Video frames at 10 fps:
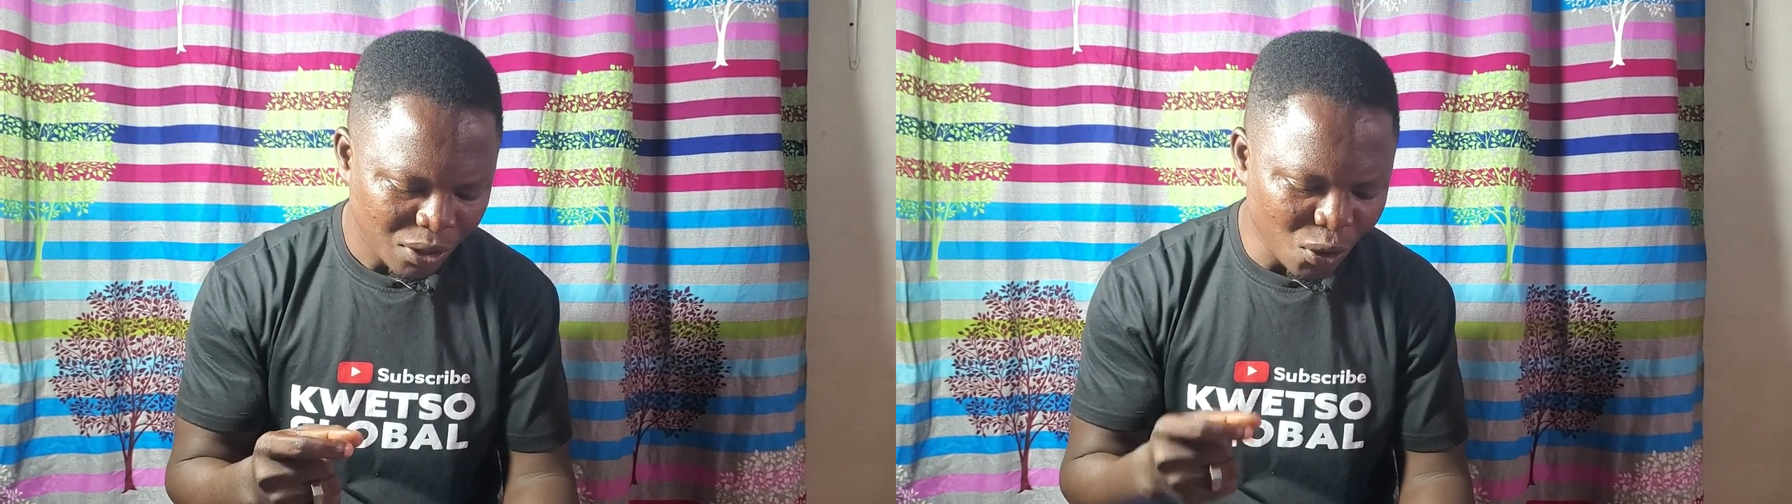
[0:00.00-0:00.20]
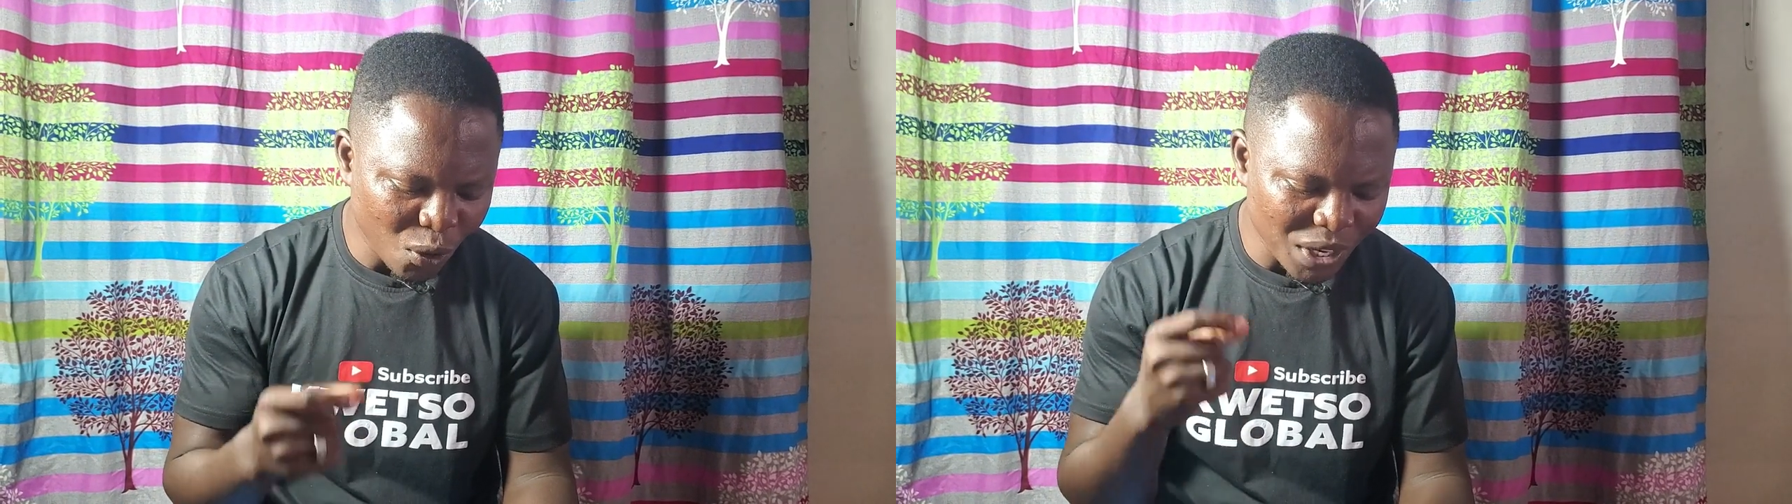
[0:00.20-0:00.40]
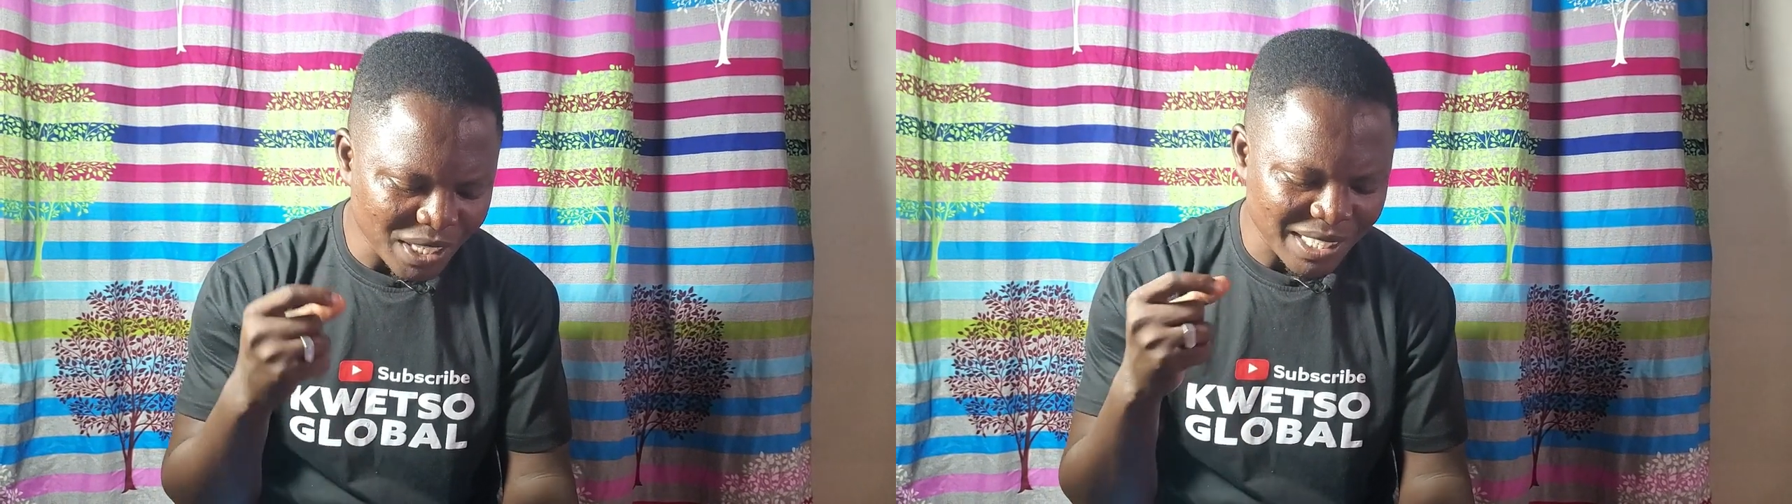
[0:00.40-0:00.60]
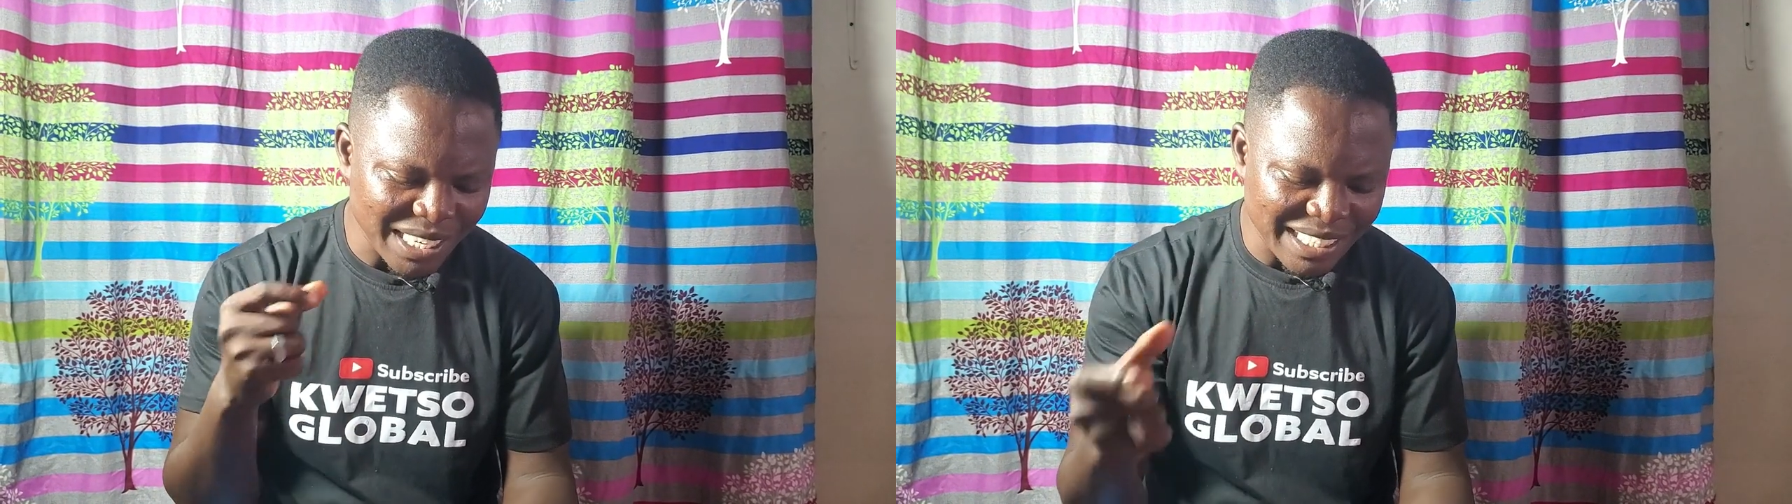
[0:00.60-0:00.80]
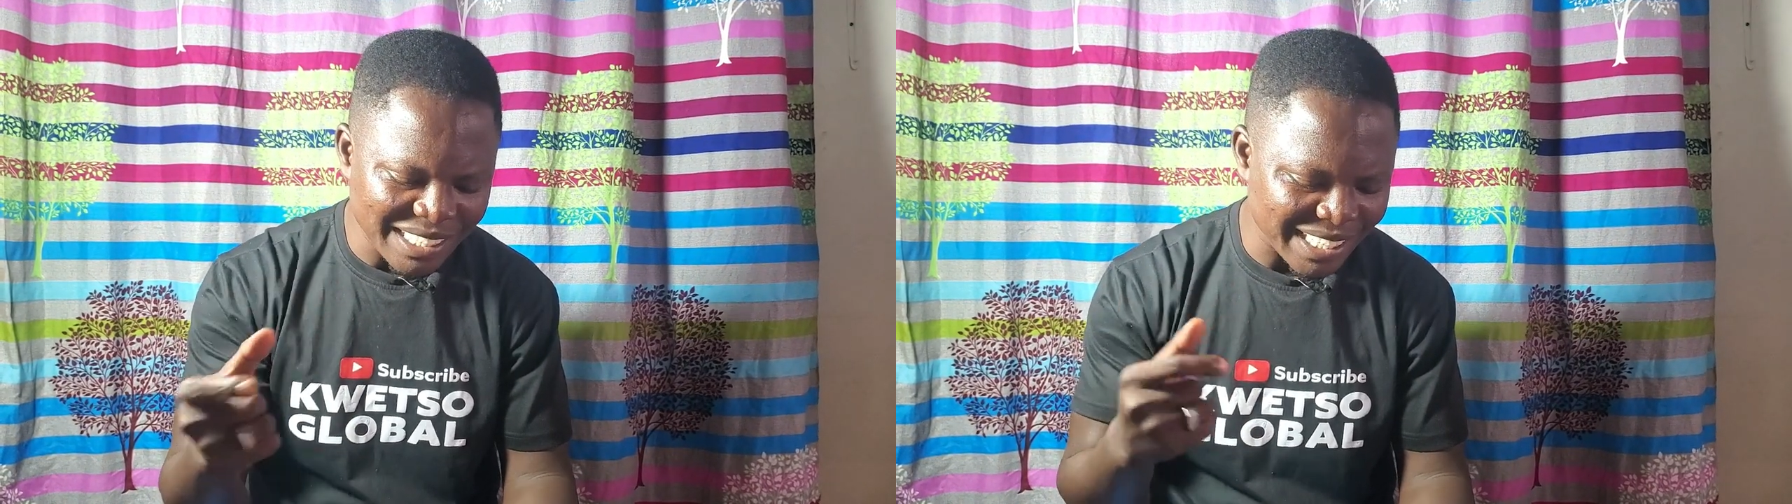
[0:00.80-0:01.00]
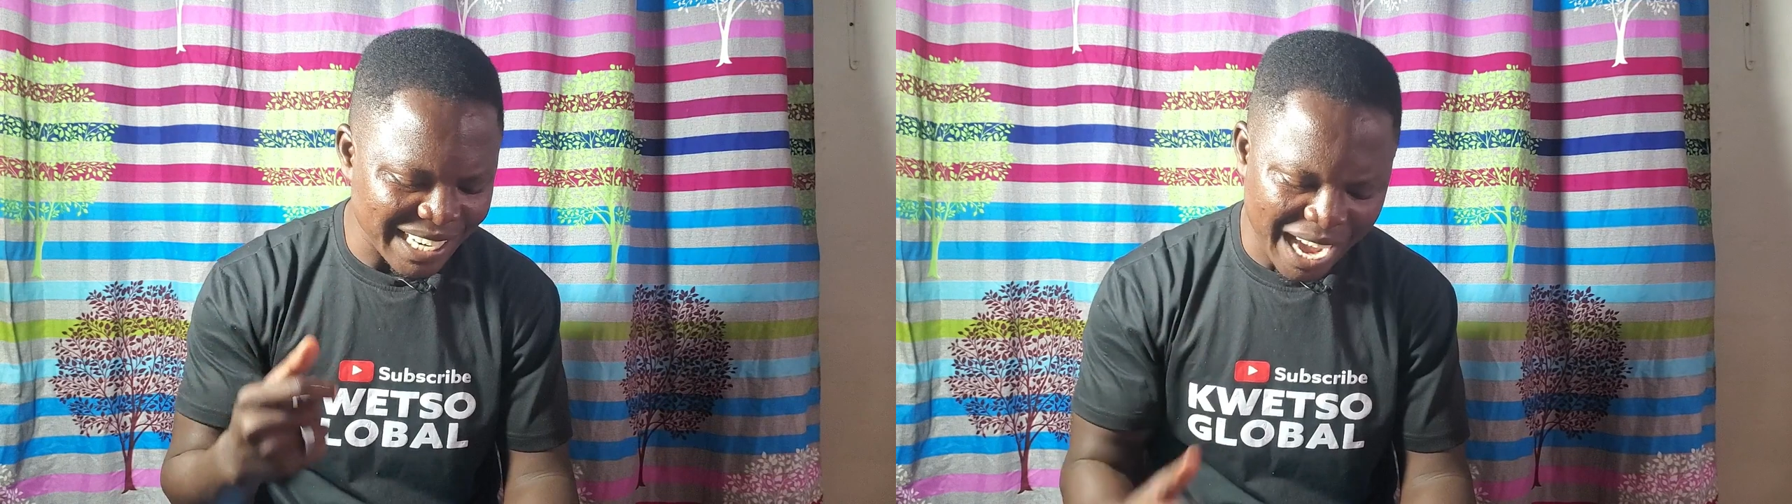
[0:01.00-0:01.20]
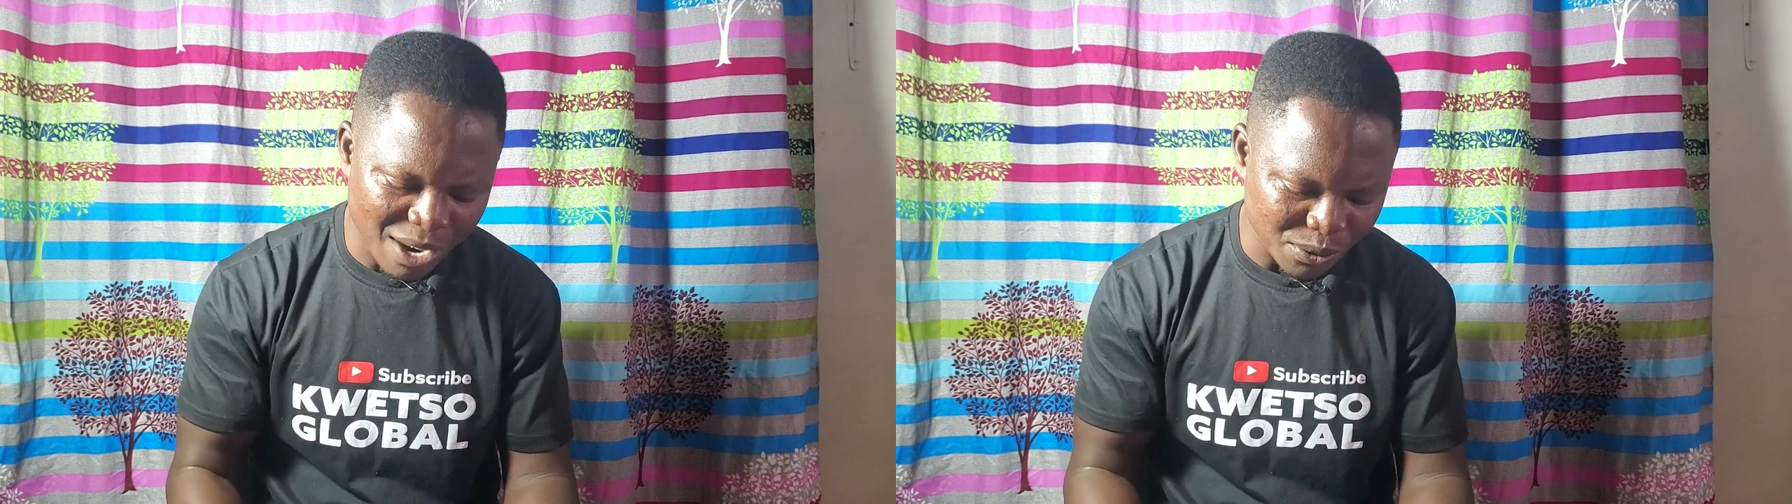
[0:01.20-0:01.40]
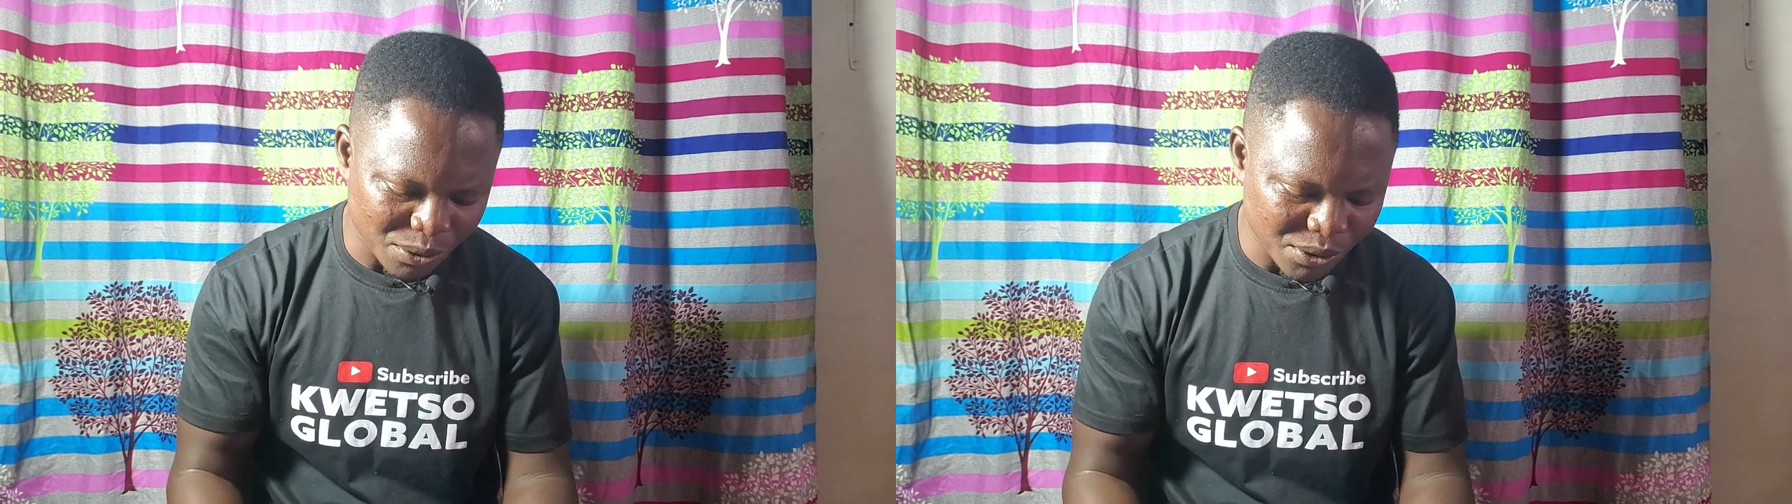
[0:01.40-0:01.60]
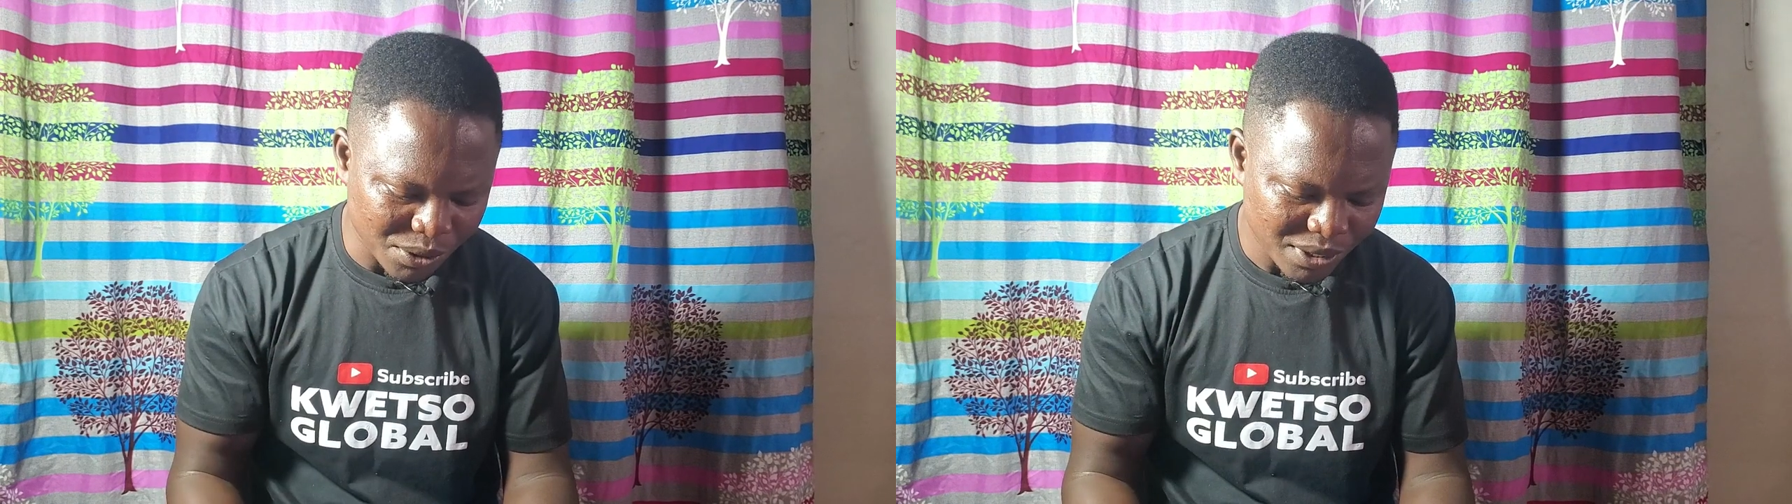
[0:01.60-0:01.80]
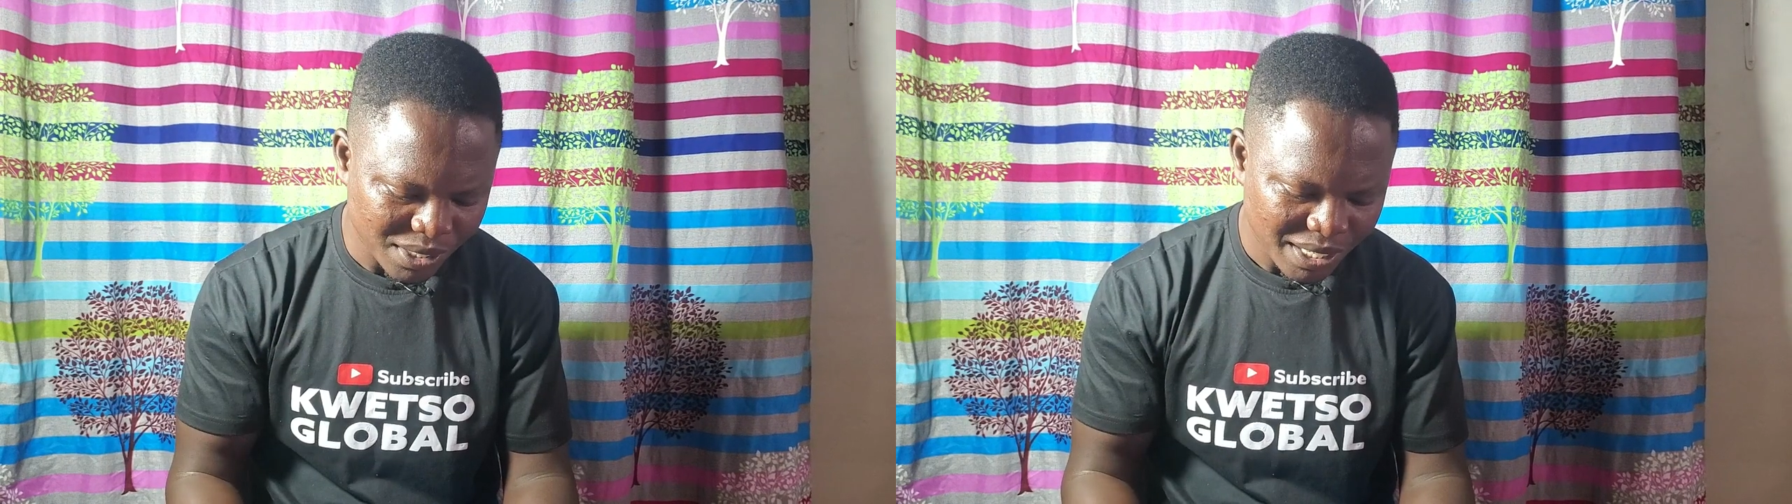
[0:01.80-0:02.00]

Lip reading: Know his ins and outs,